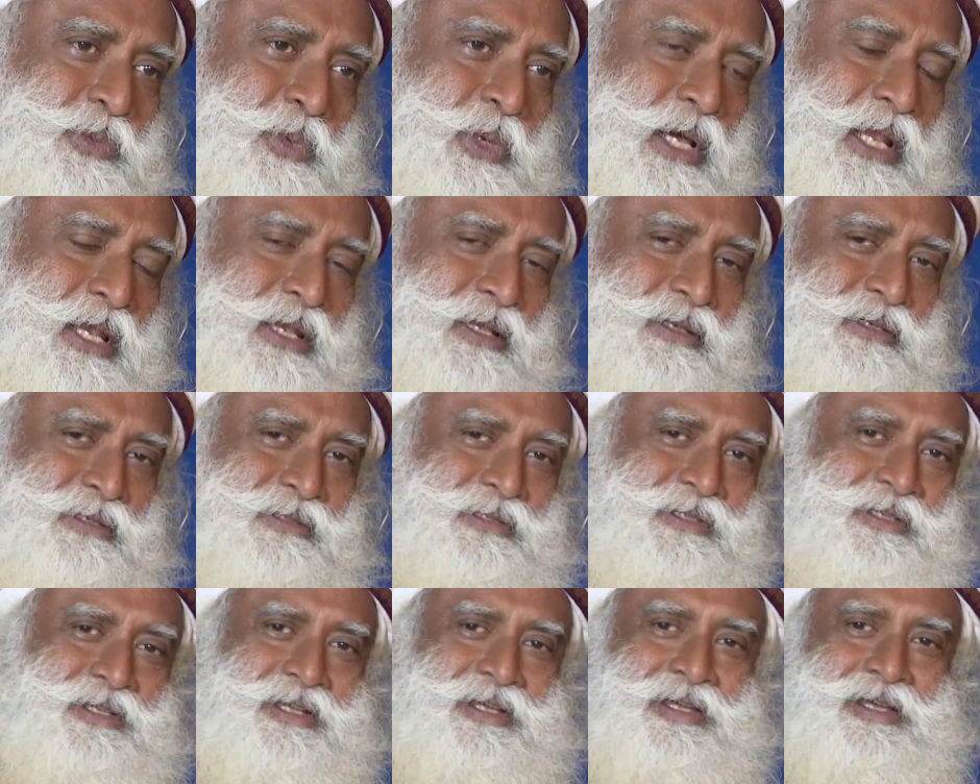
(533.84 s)
Well,
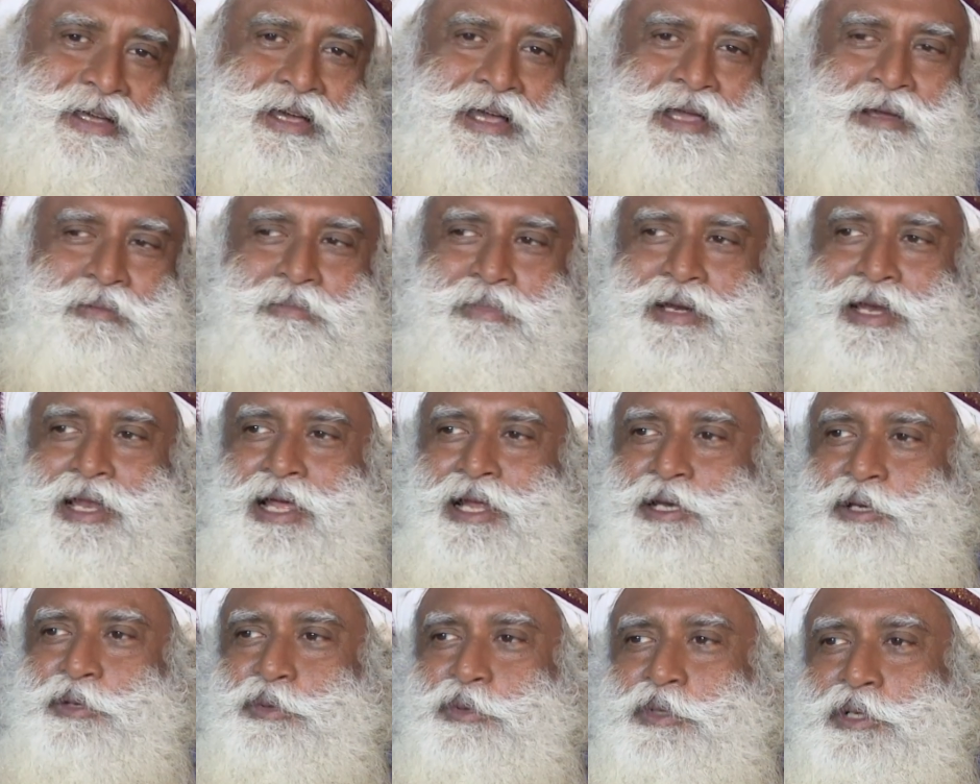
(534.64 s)
I'm
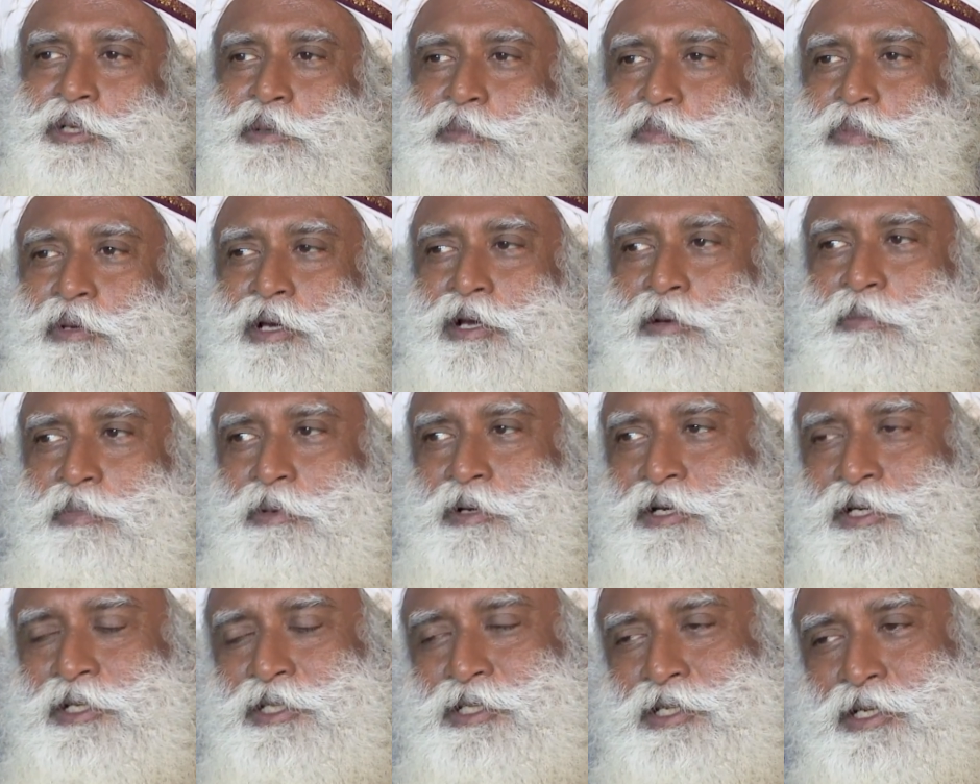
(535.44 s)
glad you didn't pick up
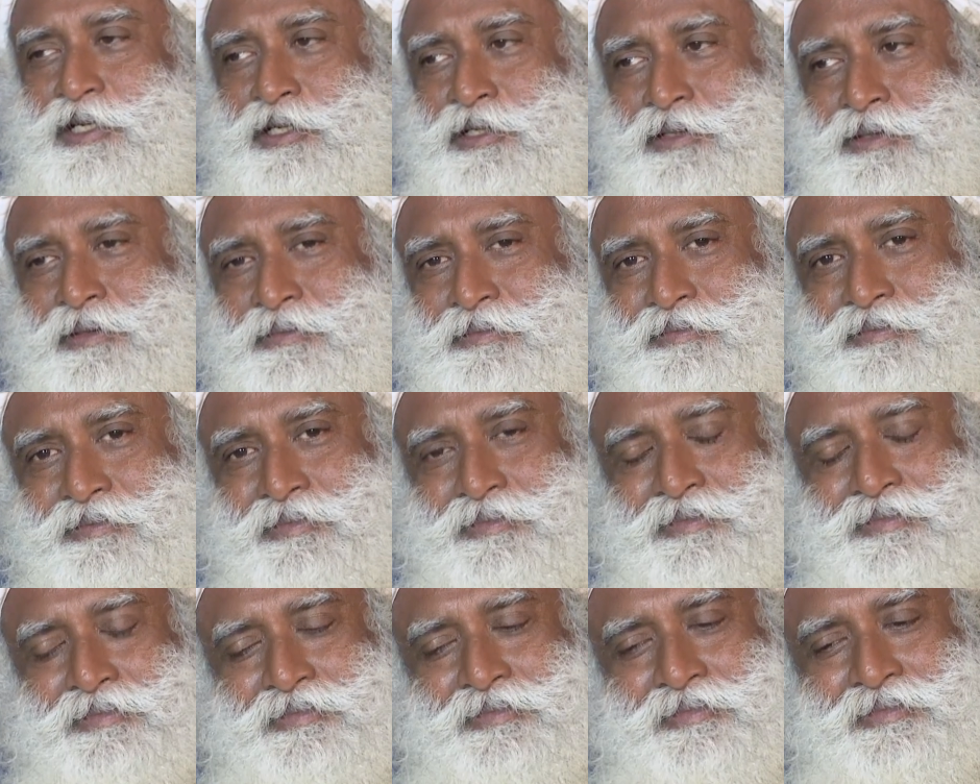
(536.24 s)
Krishna,
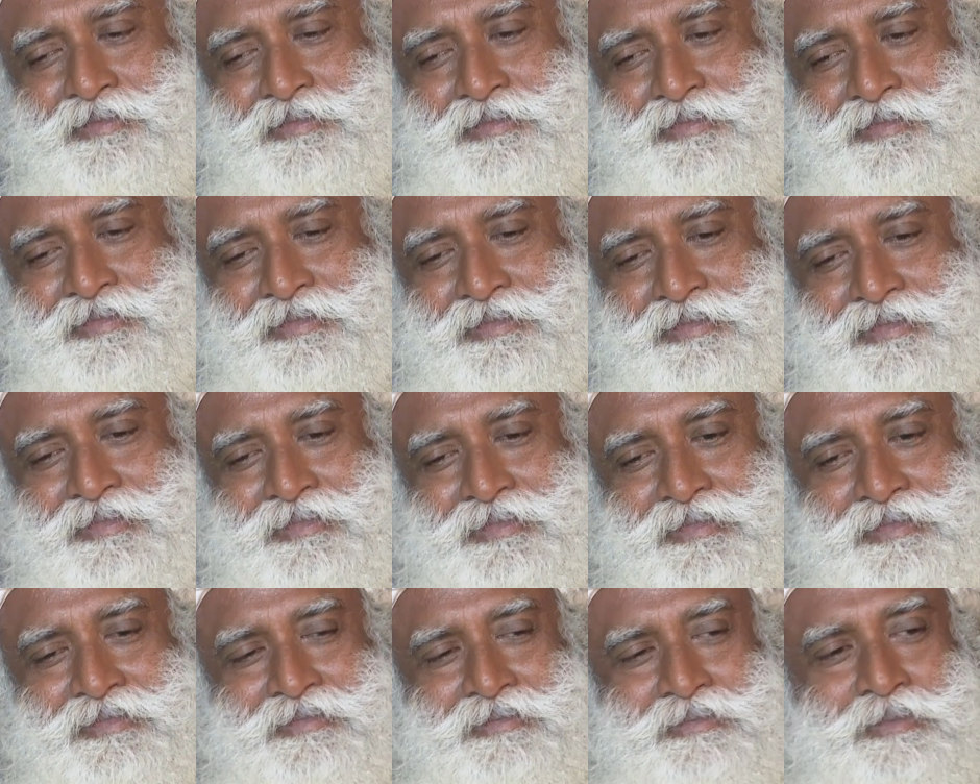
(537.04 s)

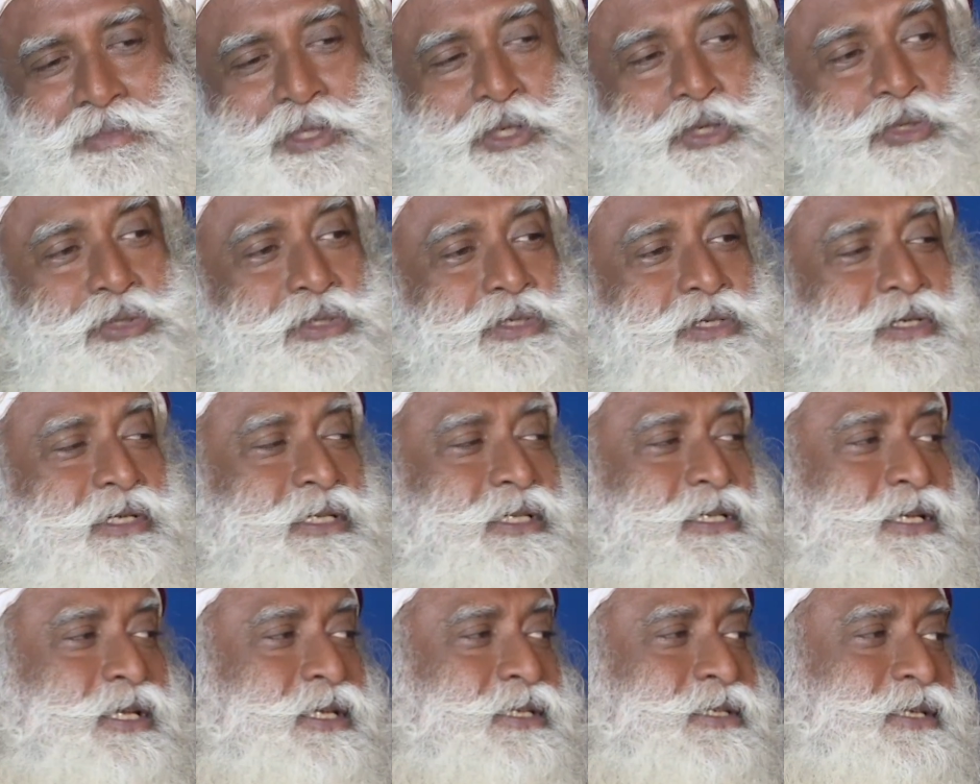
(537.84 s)
because
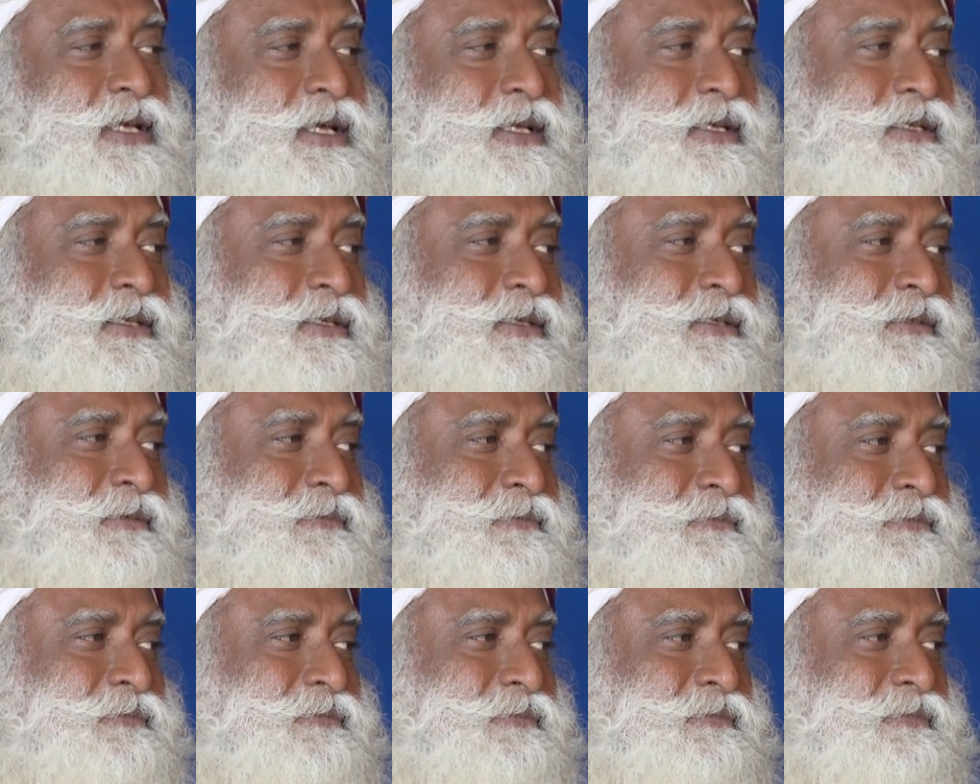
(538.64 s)
Krishna said,
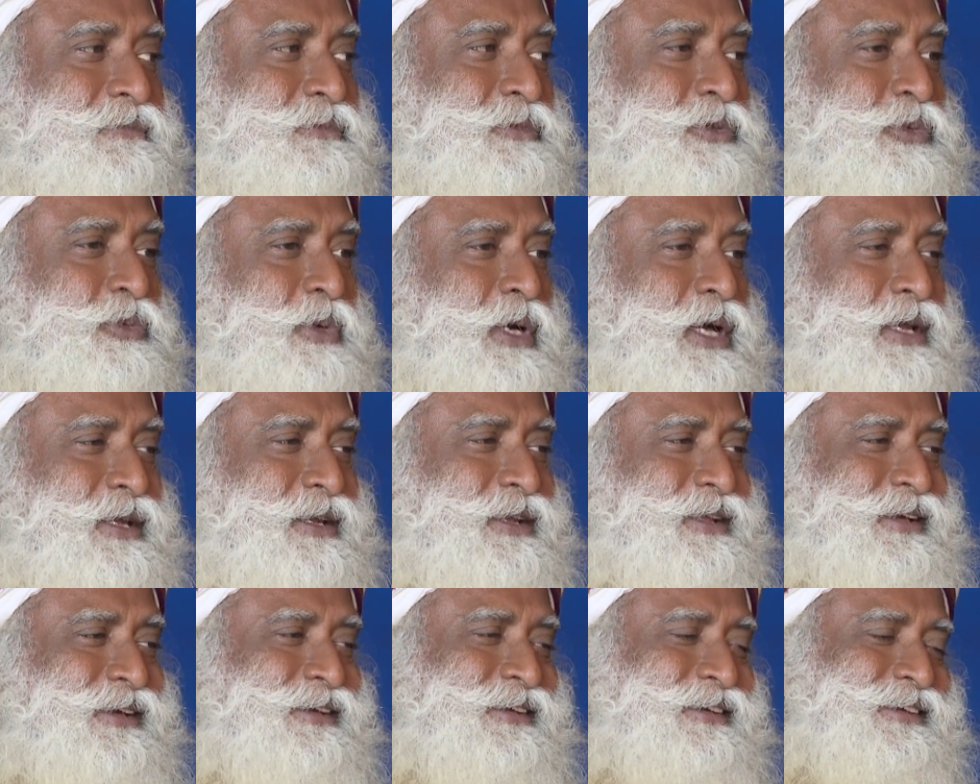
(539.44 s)
when
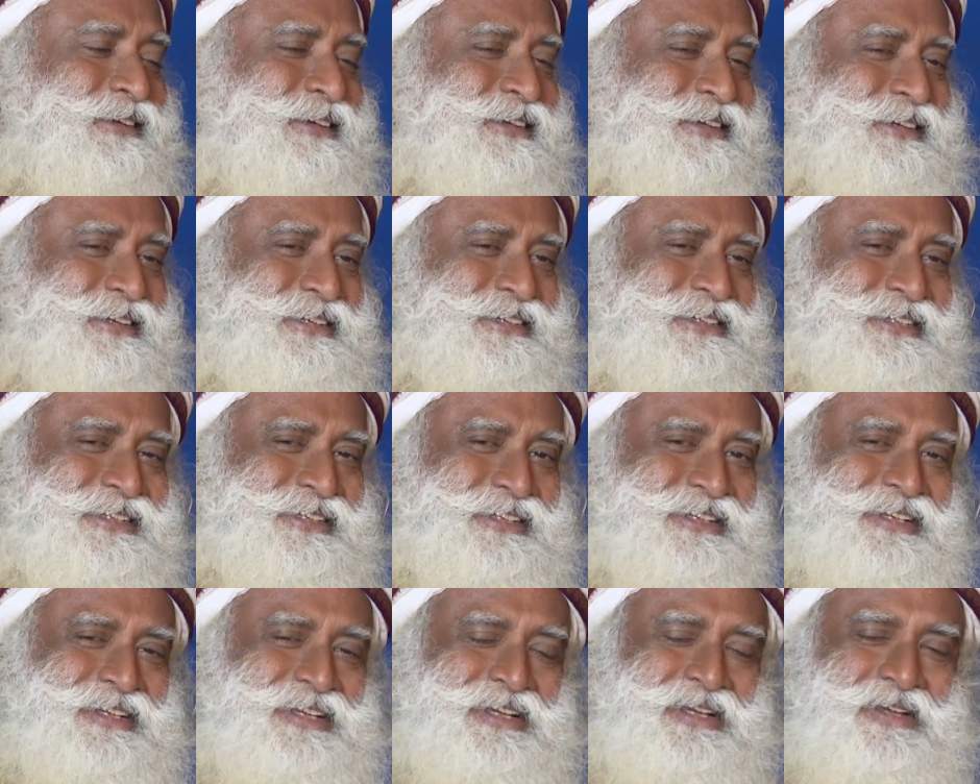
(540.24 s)

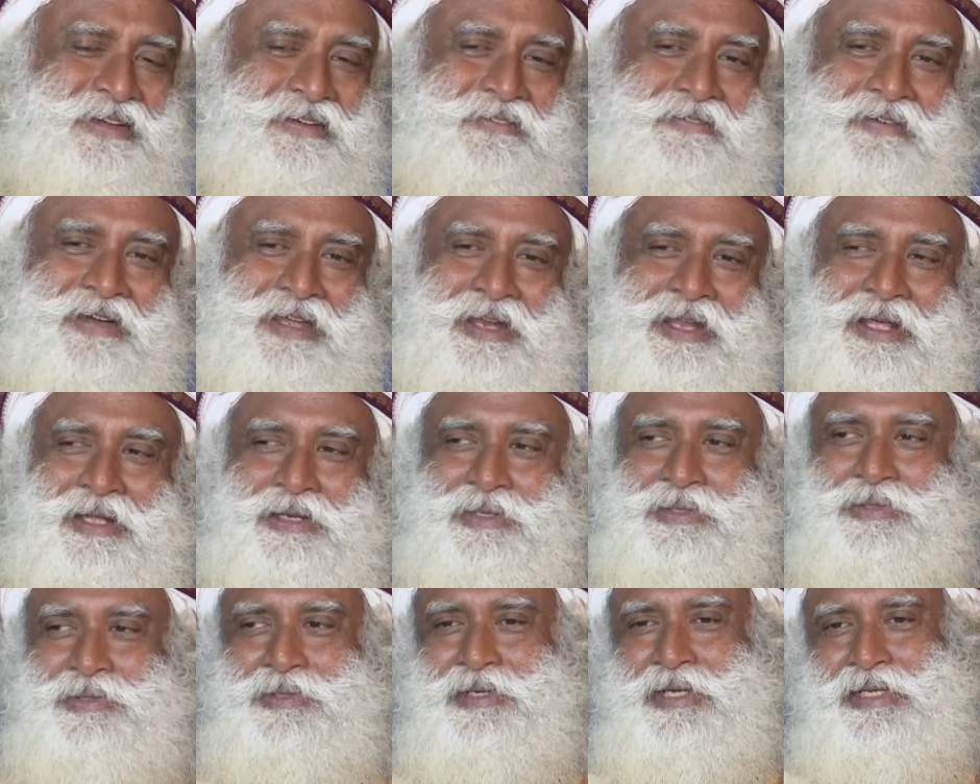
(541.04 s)
when
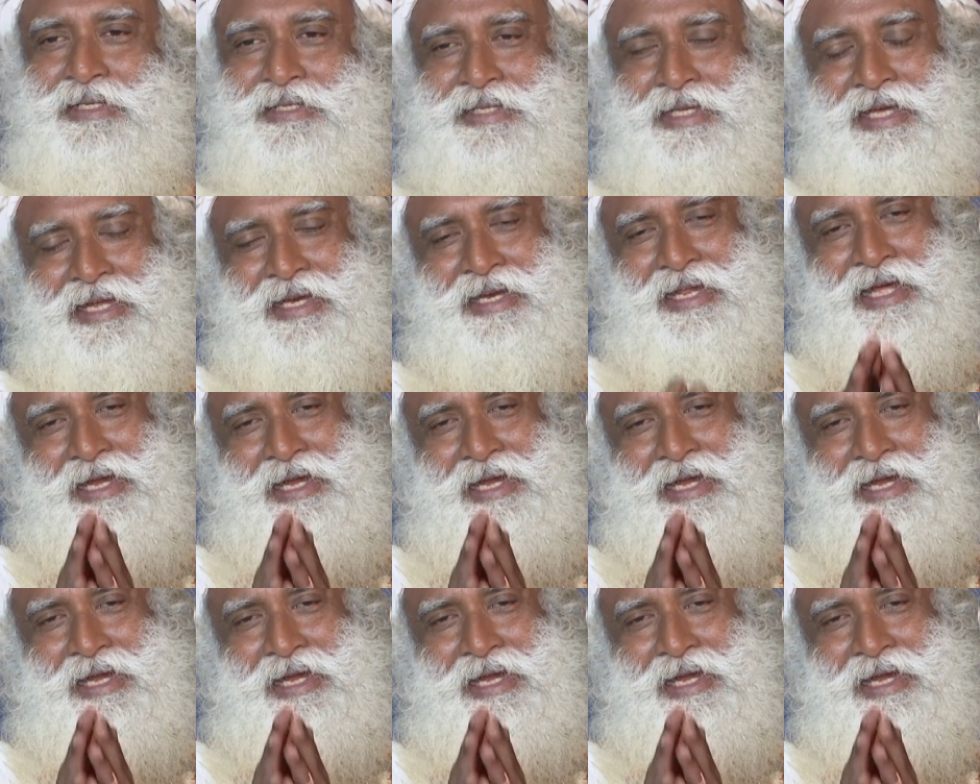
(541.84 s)
Arjuna said,